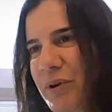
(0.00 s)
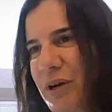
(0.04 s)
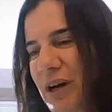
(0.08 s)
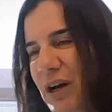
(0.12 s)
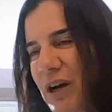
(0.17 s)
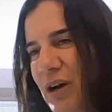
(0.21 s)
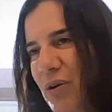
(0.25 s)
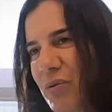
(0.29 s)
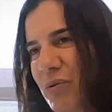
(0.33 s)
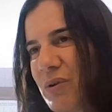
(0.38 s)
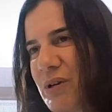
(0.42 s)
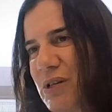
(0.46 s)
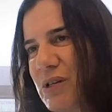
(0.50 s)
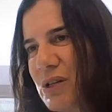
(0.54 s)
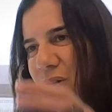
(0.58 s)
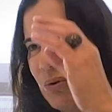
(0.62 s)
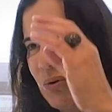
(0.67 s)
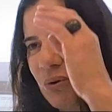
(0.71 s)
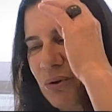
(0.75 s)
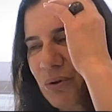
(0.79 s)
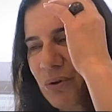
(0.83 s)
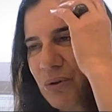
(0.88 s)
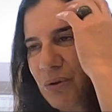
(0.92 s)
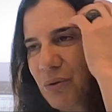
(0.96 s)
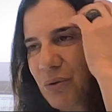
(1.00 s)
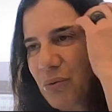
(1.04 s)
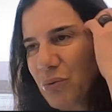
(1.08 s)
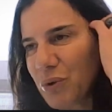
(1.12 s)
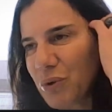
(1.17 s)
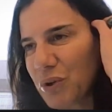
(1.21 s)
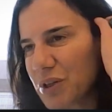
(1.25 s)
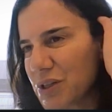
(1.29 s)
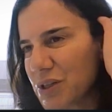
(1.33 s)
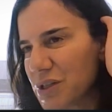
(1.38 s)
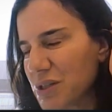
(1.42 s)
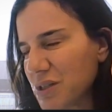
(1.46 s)
always look on
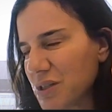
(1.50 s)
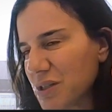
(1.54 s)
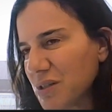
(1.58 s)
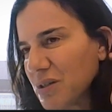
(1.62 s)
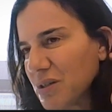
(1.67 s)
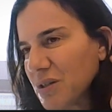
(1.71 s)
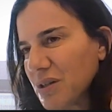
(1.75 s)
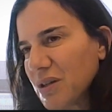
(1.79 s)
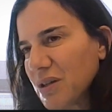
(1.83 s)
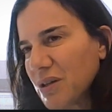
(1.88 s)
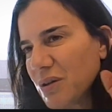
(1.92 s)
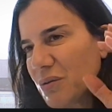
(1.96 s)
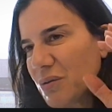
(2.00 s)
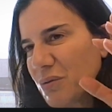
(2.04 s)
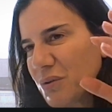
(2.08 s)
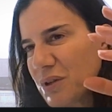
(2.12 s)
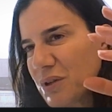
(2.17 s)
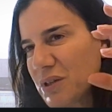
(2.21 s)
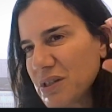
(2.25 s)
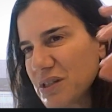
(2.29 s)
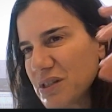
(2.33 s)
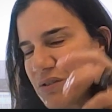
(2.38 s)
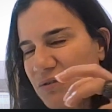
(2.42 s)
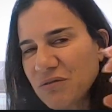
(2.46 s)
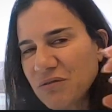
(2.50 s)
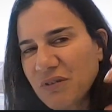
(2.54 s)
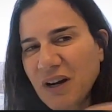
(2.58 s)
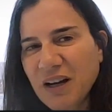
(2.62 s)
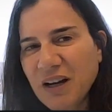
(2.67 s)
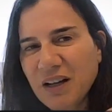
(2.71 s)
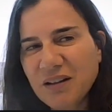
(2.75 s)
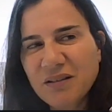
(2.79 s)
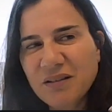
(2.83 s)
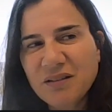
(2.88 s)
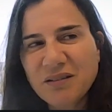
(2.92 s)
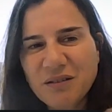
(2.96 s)
what is the
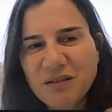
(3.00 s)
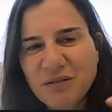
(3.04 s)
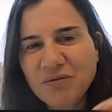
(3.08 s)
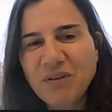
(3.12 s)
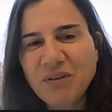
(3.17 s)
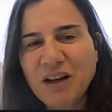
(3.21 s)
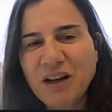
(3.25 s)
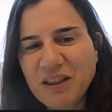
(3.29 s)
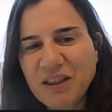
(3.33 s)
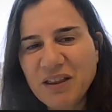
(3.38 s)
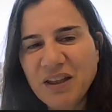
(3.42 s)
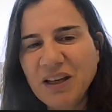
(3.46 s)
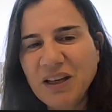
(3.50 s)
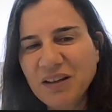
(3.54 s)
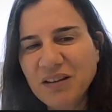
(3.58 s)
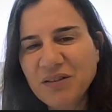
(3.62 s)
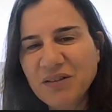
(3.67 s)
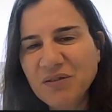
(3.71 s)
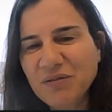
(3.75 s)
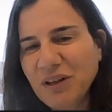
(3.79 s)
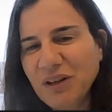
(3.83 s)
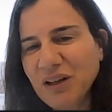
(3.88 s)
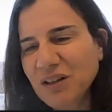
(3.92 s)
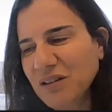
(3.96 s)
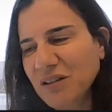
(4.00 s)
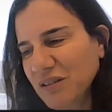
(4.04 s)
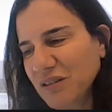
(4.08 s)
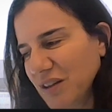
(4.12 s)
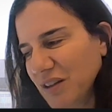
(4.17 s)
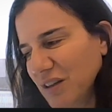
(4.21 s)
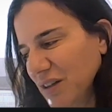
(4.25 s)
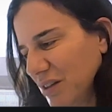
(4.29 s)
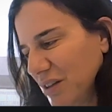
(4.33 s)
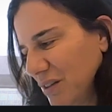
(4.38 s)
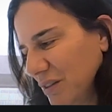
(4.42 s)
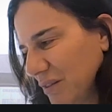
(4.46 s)
right thing, the right
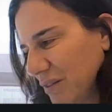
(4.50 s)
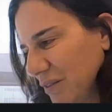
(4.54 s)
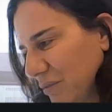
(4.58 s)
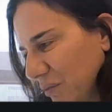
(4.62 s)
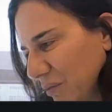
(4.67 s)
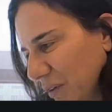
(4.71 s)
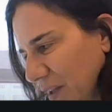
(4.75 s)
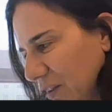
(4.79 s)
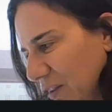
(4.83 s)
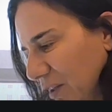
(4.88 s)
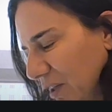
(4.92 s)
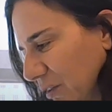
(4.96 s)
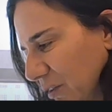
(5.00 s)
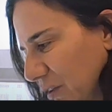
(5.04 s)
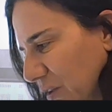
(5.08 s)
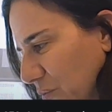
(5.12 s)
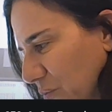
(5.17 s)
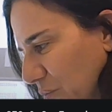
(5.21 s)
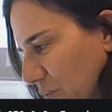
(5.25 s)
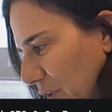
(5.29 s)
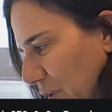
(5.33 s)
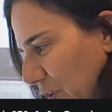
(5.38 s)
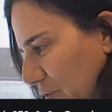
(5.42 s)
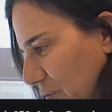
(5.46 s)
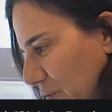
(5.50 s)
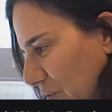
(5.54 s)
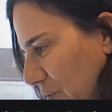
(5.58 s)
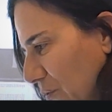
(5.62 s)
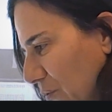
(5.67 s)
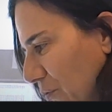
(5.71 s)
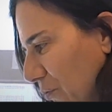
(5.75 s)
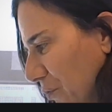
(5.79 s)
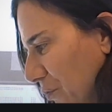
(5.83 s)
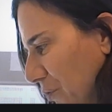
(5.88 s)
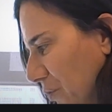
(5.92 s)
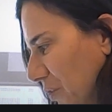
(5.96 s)
thing that we need to
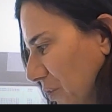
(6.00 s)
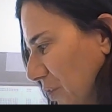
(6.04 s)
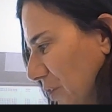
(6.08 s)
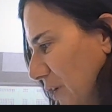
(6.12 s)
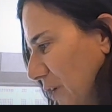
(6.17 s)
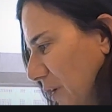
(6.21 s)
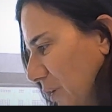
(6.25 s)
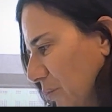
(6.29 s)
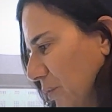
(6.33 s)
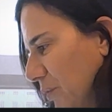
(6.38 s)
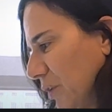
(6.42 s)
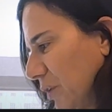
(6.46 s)
look for. And now we